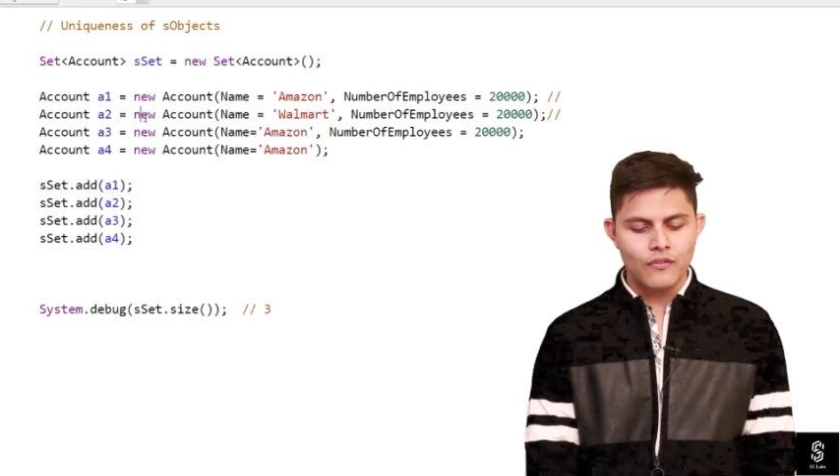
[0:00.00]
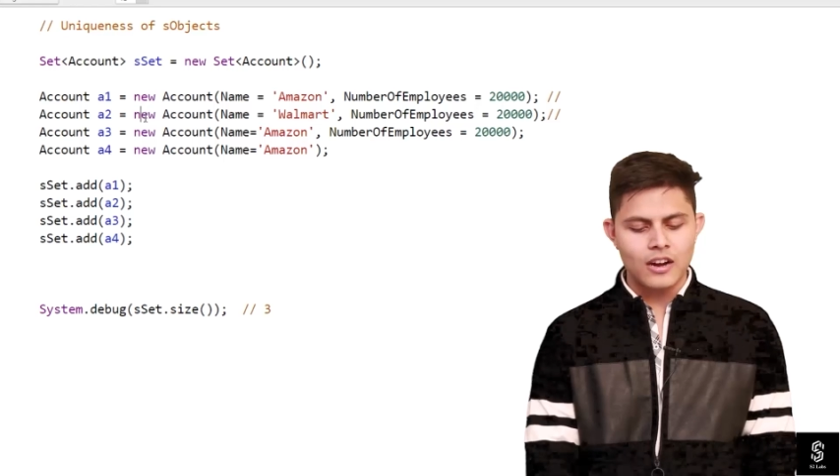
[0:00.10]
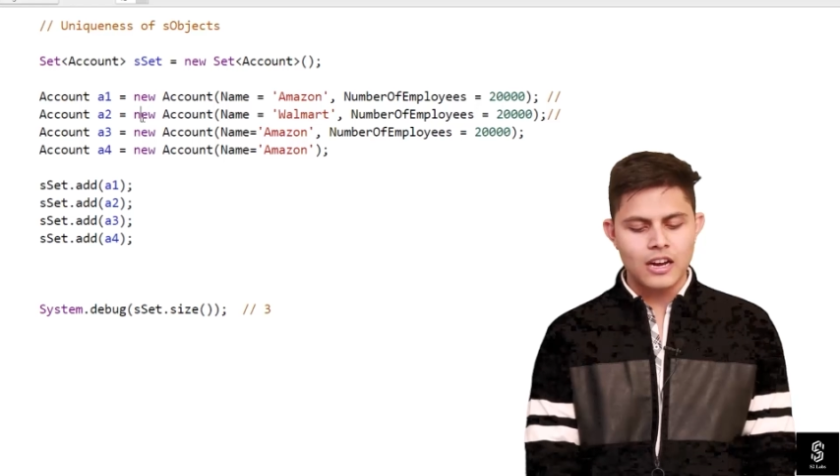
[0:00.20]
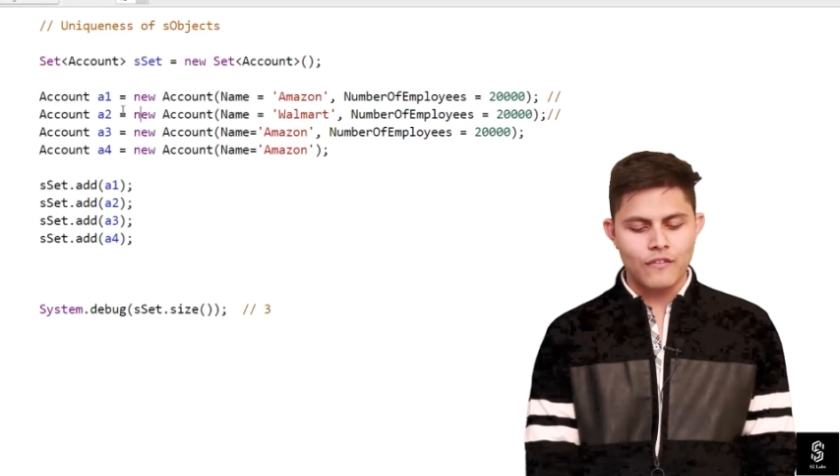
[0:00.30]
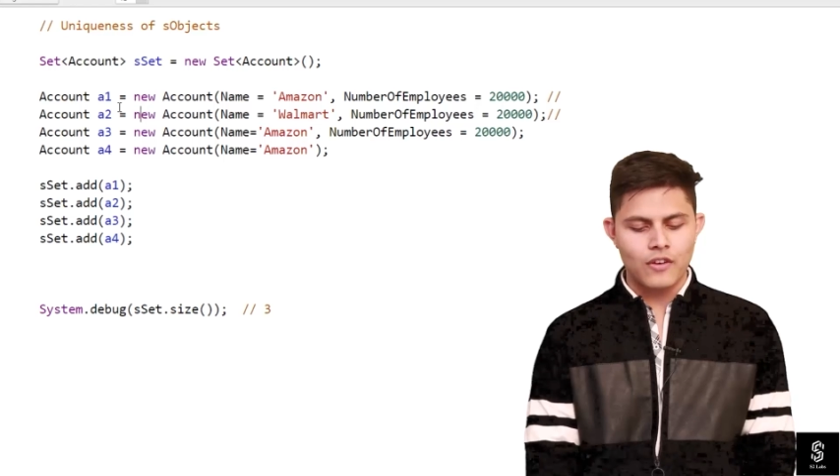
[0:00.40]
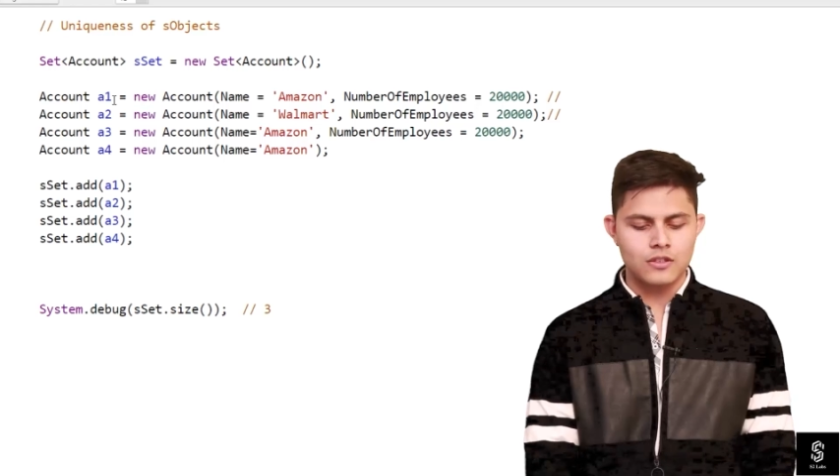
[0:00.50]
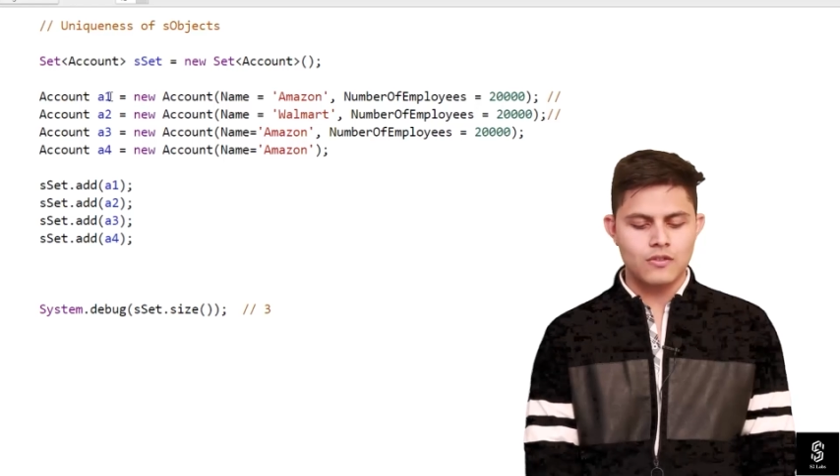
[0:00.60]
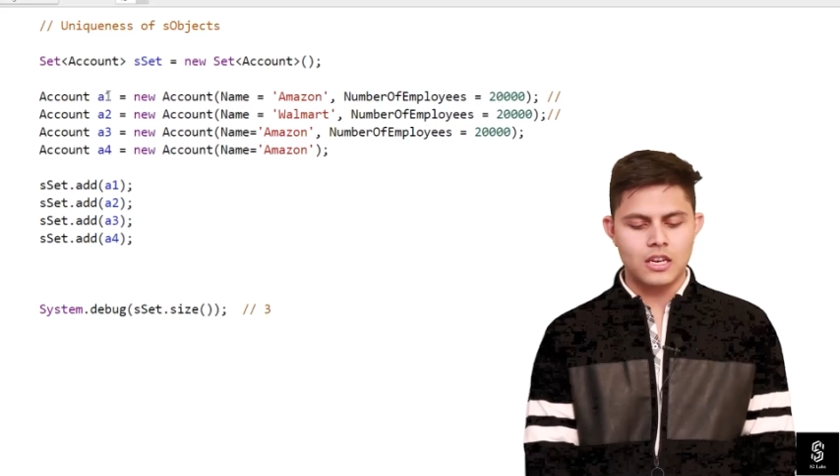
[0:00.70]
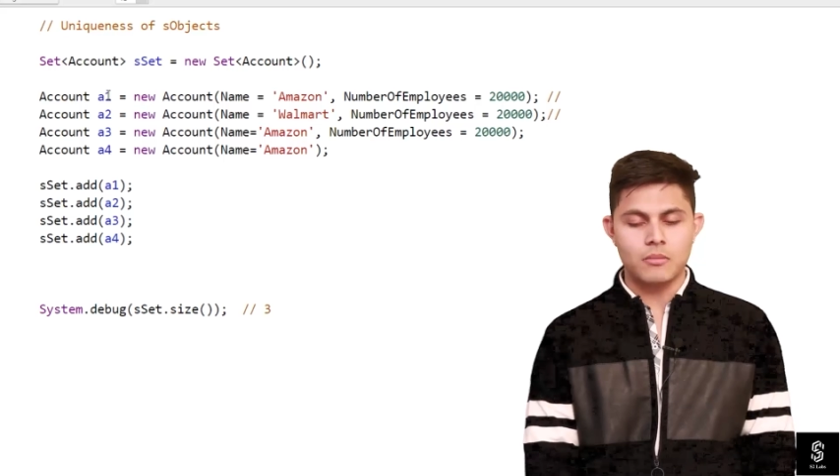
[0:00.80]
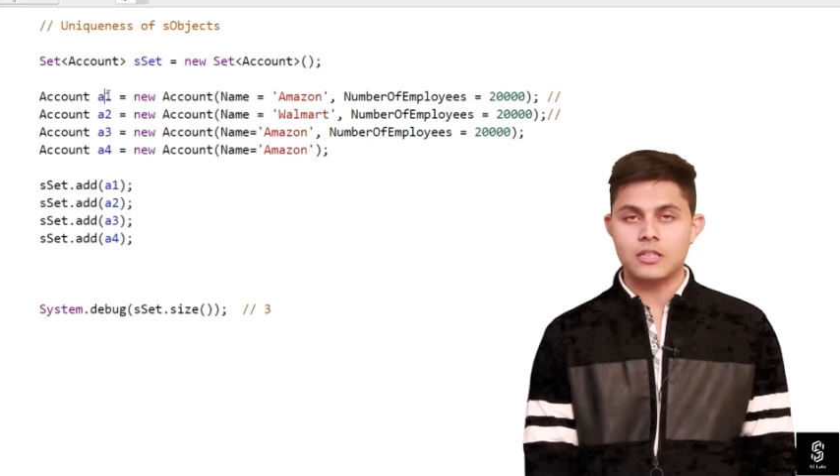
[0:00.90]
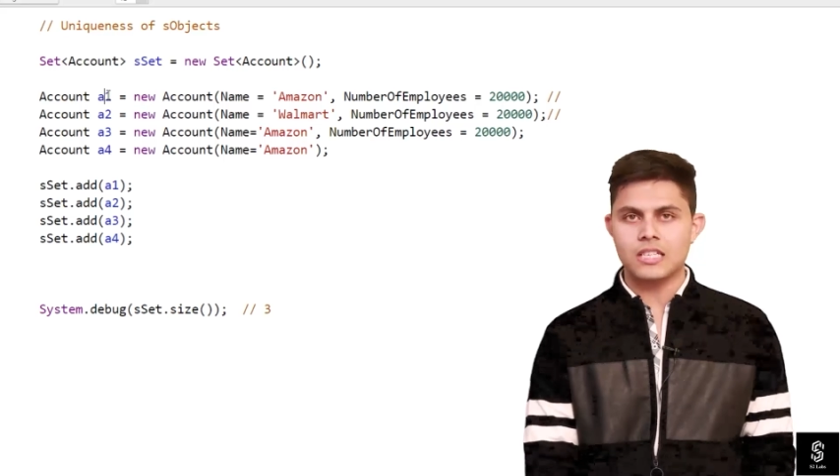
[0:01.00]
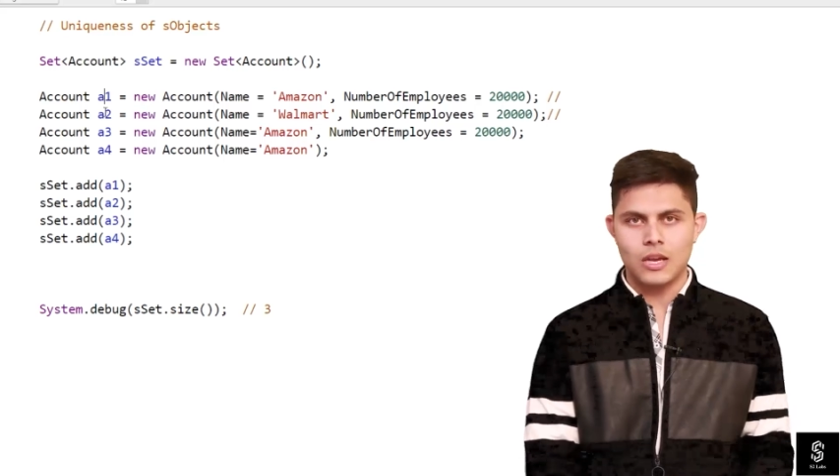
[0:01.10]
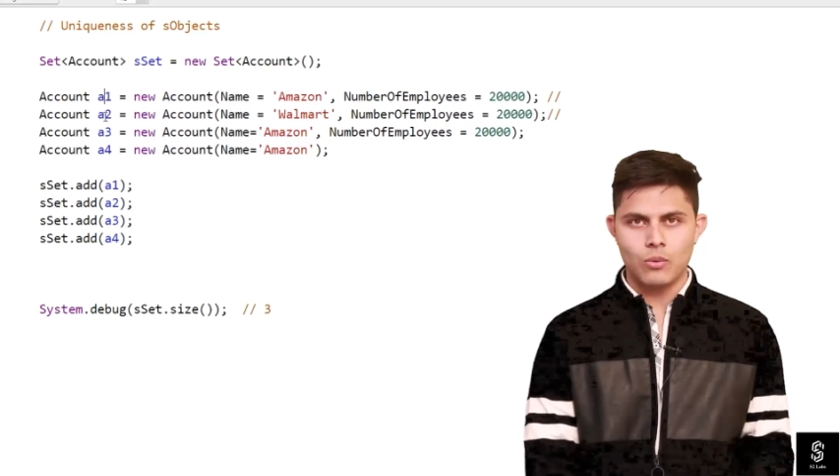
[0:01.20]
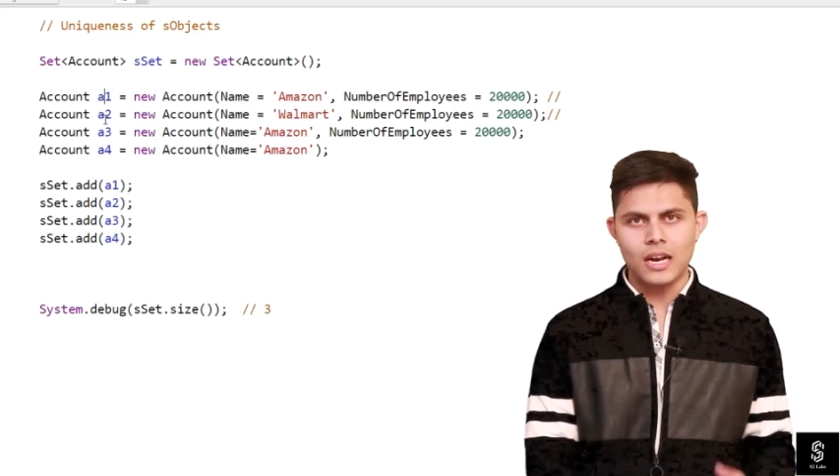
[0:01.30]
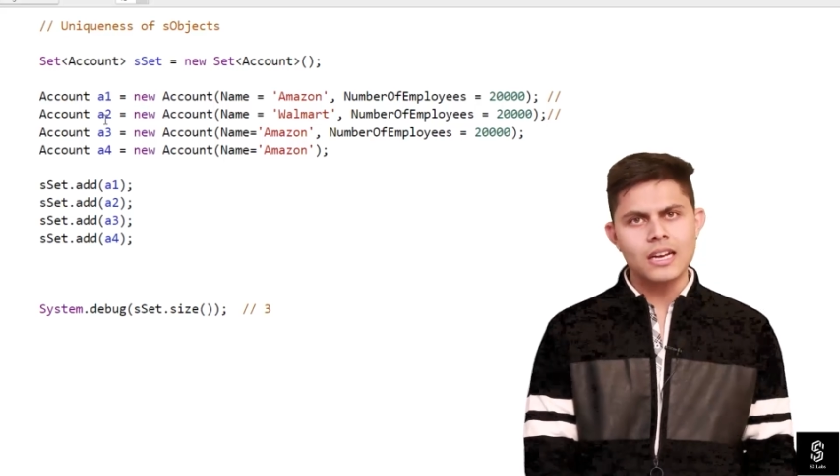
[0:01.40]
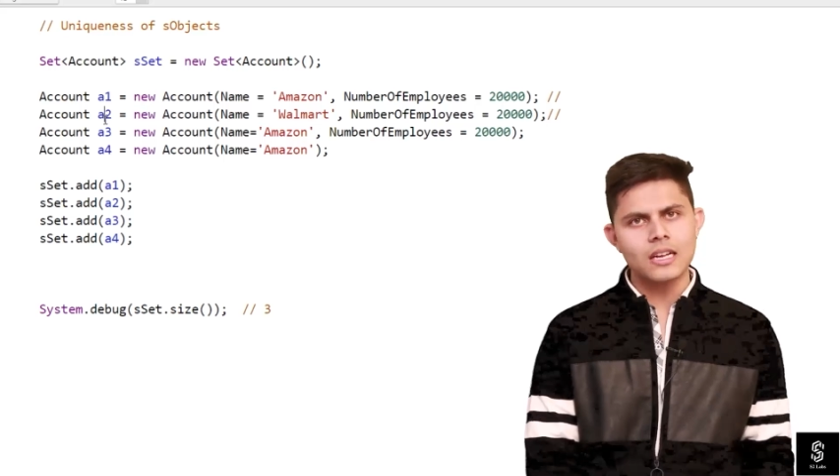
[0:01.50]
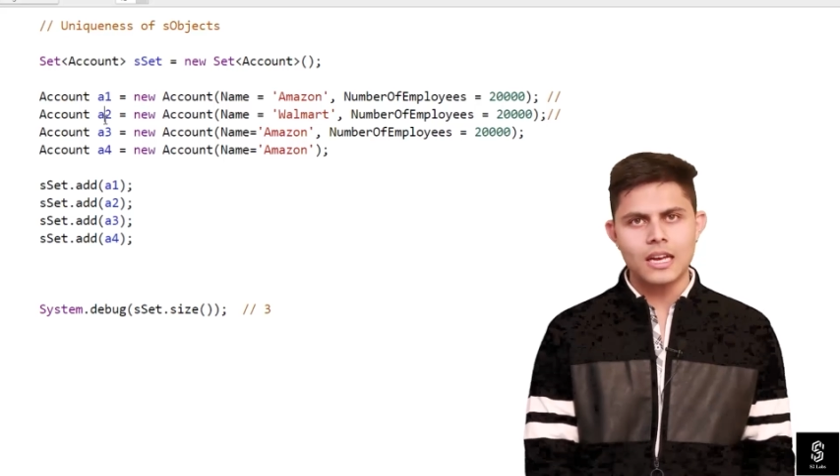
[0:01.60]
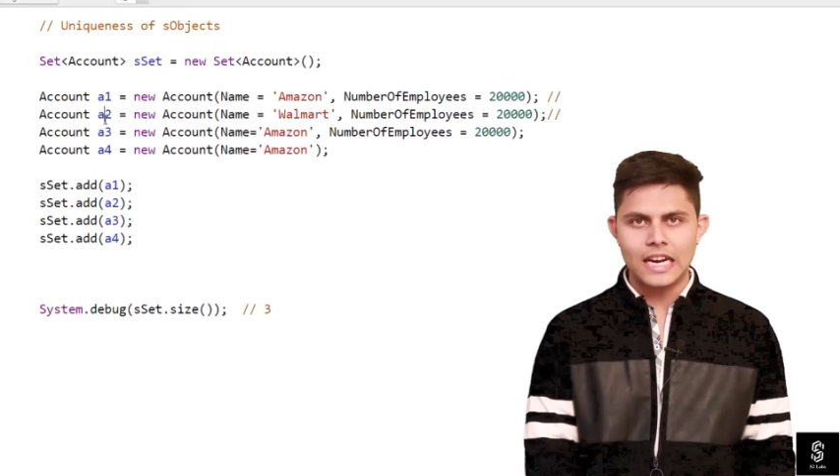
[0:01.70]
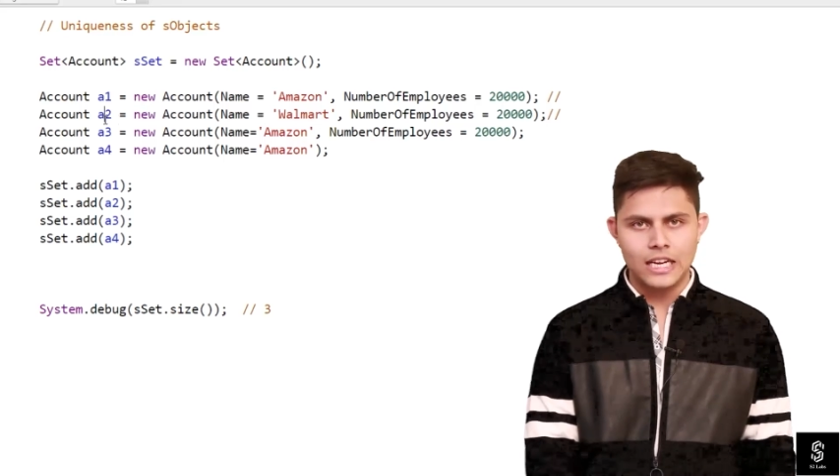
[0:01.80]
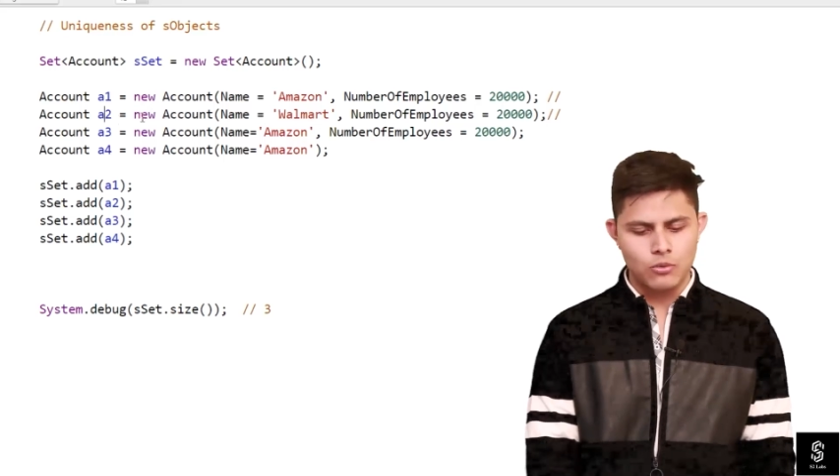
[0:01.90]
different reference variables a1 and
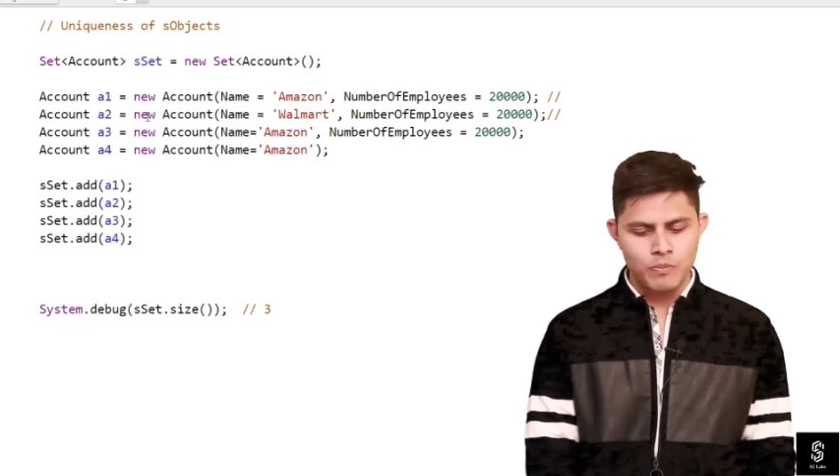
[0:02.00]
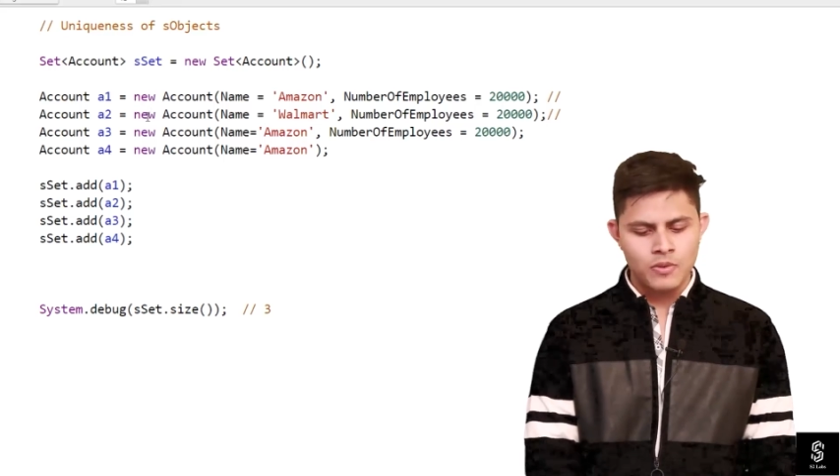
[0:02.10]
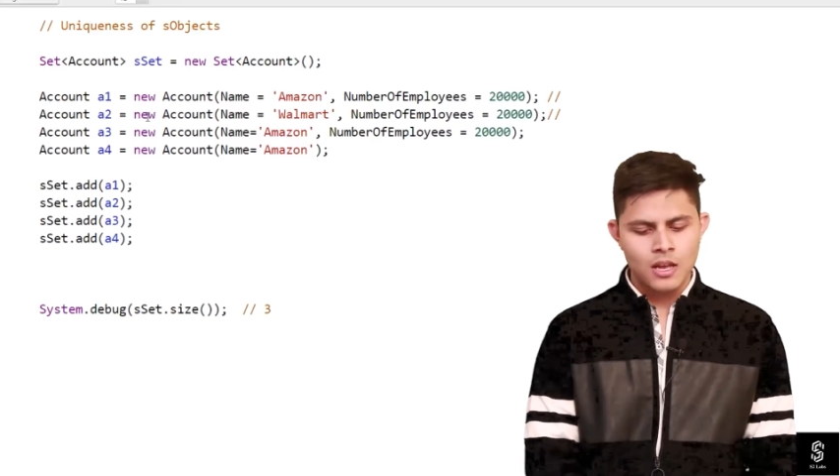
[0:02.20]
a2